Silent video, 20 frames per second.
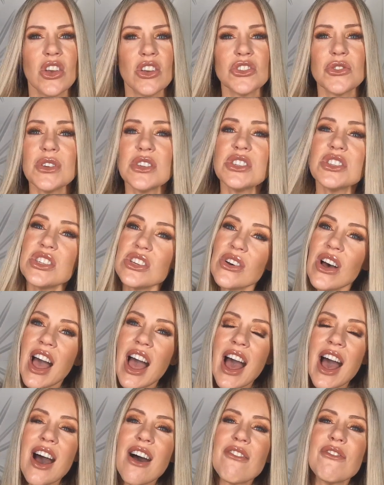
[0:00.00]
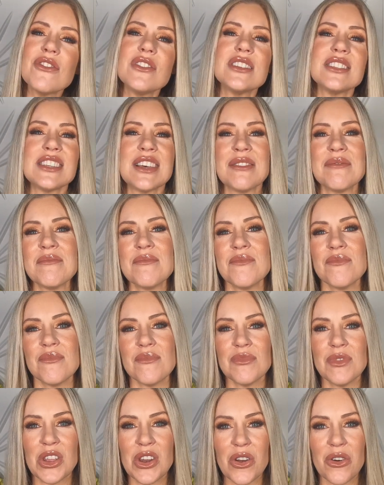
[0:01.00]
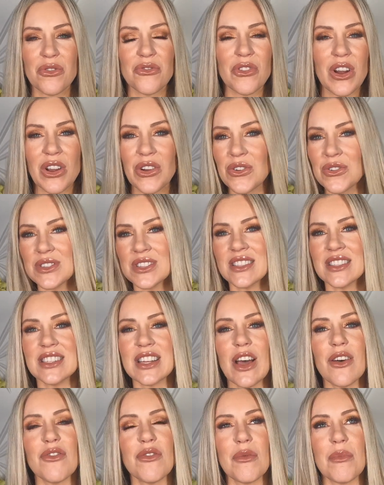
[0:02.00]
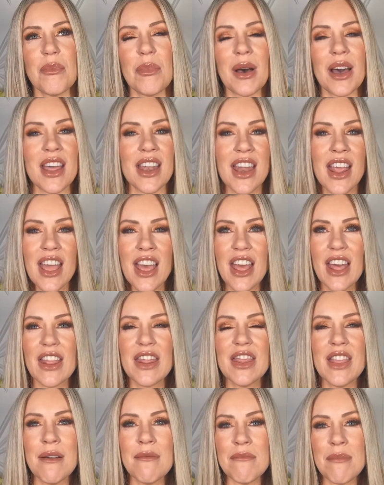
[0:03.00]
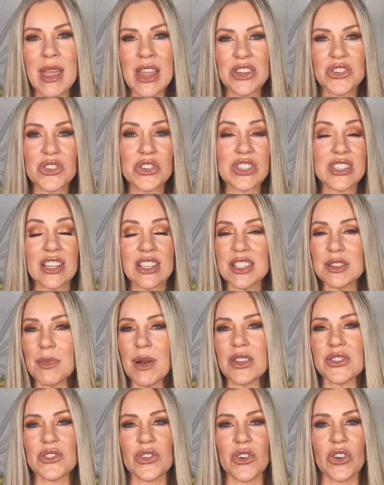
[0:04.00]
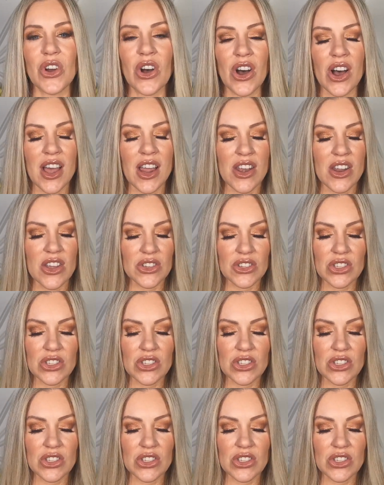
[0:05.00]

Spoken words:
So I still have some, you know, freckles and stuff, but the major sunspots are gone.